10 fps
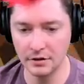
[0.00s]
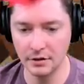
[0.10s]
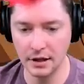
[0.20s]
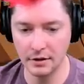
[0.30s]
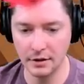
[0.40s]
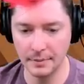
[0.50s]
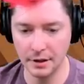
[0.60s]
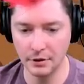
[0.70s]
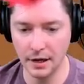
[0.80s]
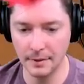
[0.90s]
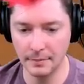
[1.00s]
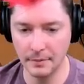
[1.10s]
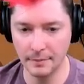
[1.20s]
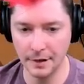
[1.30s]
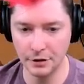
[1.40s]
So now let me grab
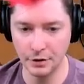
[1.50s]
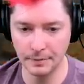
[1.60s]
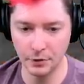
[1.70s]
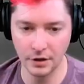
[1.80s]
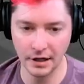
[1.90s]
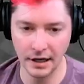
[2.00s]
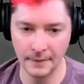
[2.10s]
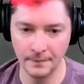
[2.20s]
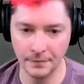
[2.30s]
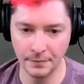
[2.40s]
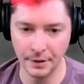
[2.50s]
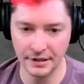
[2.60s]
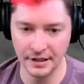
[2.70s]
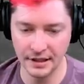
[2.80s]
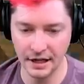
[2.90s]
my trapdoor again,
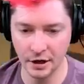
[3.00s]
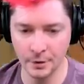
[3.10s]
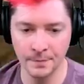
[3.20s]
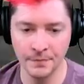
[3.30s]
place it there,